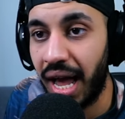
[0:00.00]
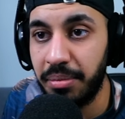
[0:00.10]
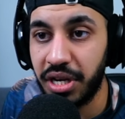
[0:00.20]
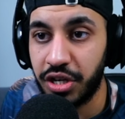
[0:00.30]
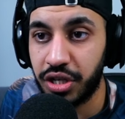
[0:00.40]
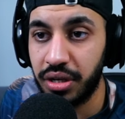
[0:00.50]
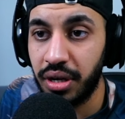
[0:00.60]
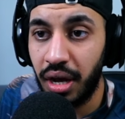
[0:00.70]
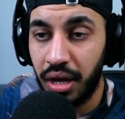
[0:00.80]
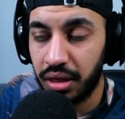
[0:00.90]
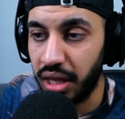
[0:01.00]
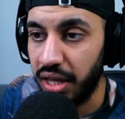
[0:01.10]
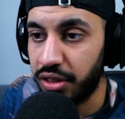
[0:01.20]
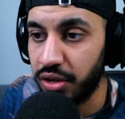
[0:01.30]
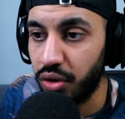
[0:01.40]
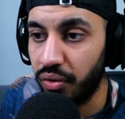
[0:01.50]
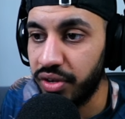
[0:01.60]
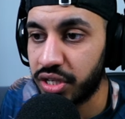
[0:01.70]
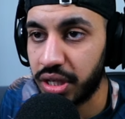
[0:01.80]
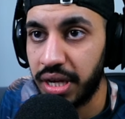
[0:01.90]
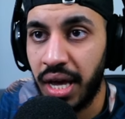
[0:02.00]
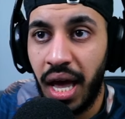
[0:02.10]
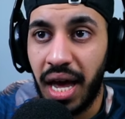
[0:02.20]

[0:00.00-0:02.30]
Ammunition lengthened, obviously.